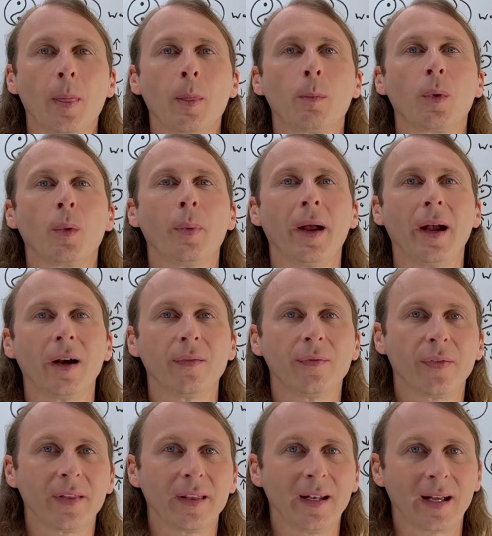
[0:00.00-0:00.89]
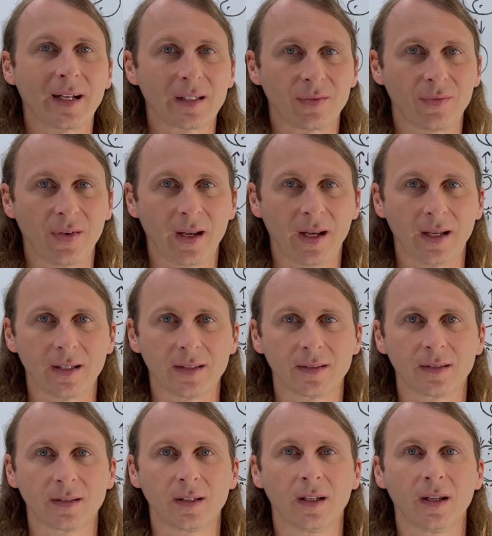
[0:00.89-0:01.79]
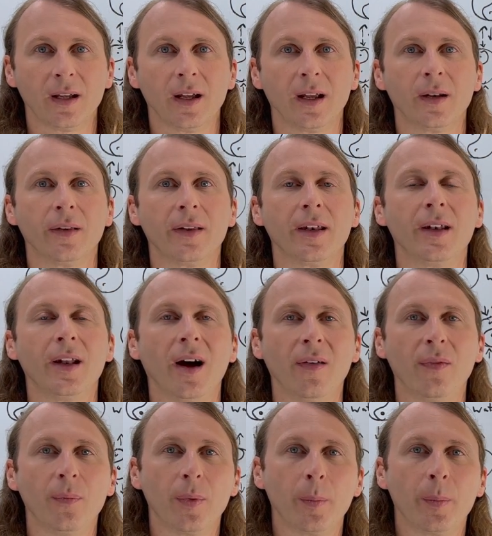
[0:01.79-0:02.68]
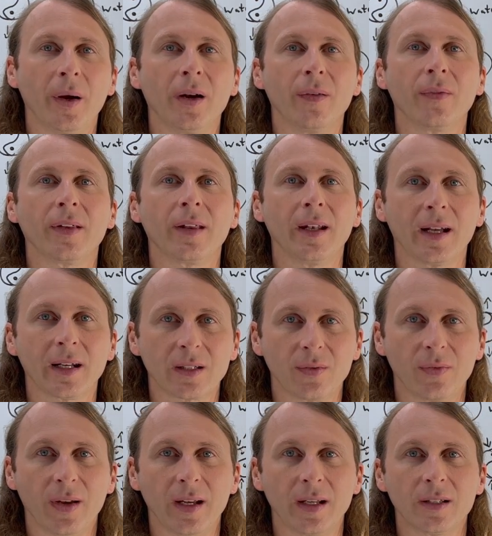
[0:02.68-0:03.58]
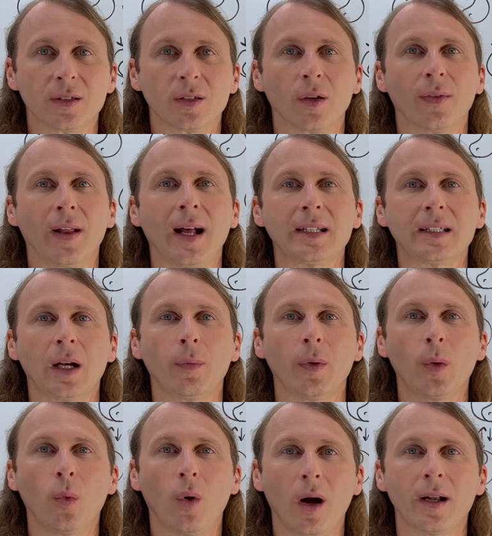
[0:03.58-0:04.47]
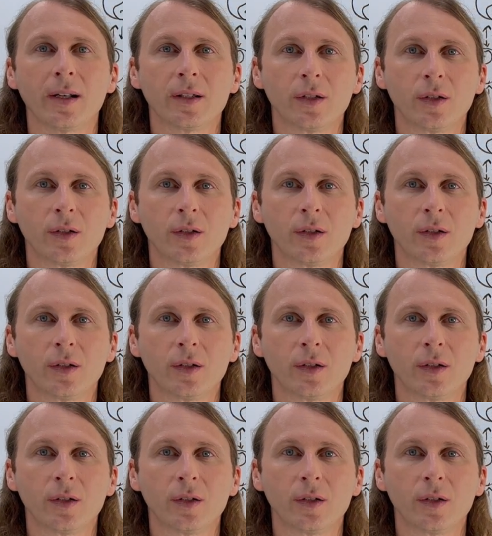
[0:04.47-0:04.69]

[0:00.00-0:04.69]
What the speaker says: prepared for the next phase and enough prepared for the next phase. So that's how we want to